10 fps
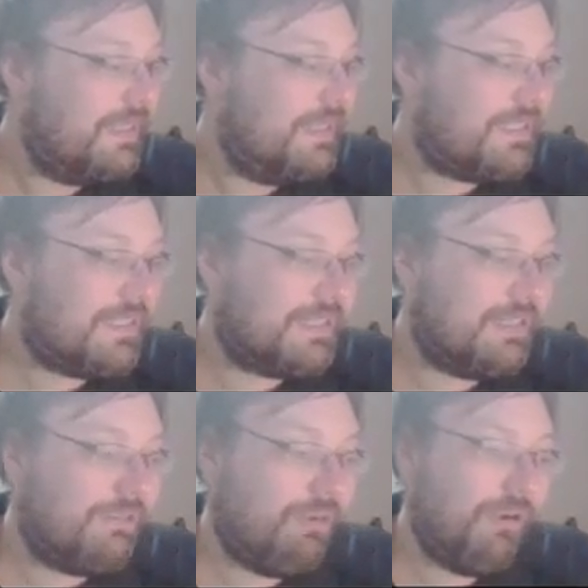This is
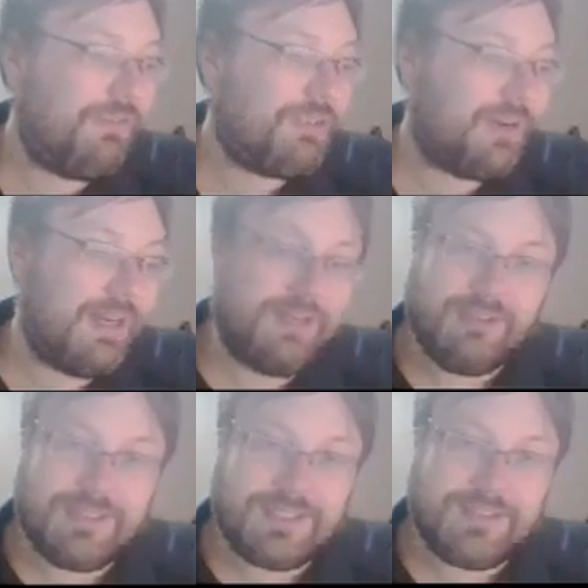the 4 of
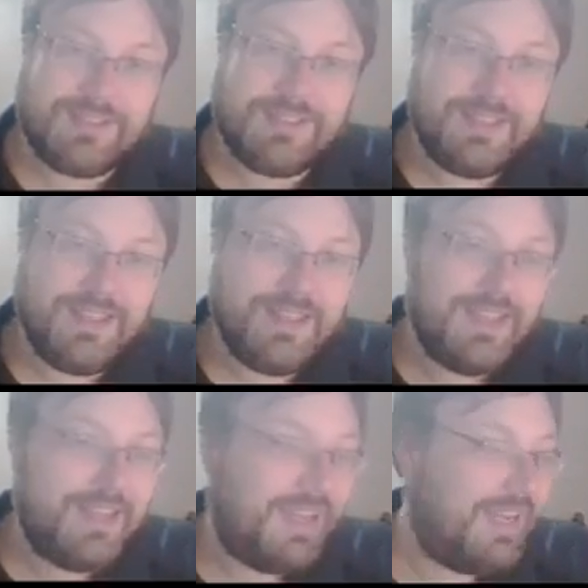triangles,
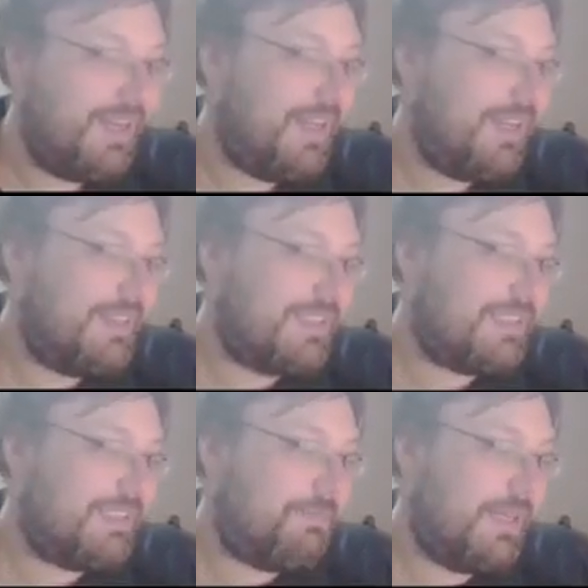and this
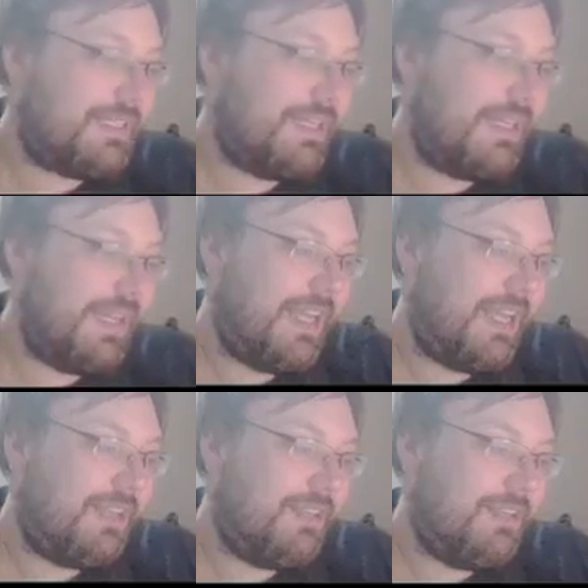is depicting
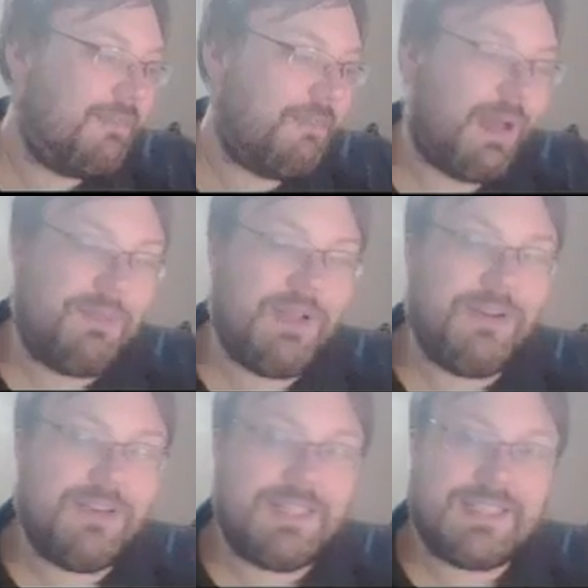a
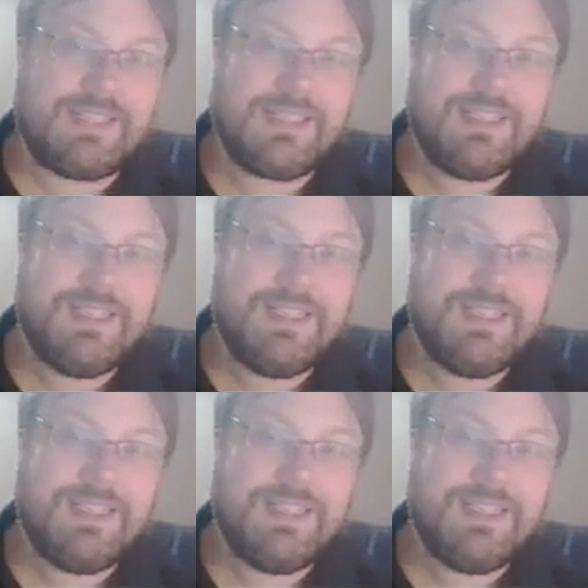popularist